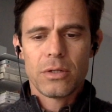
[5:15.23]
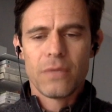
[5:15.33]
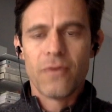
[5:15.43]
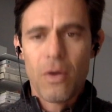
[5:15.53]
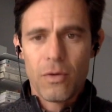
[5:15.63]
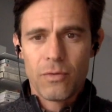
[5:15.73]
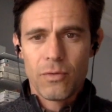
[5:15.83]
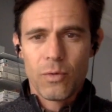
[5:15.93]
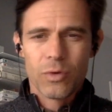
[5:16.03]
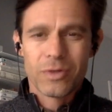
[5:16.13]
evolve
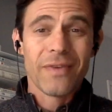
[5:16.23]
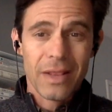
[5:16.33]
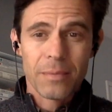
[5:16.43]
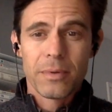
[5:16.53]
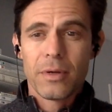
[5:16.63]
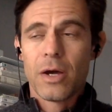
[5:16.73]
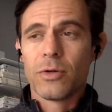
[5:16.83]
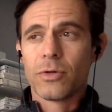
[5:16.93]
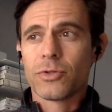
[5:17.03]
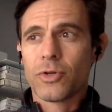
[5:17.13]
or develop
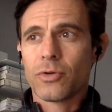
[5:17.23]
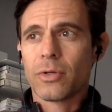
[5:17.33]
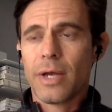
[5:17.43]
under certain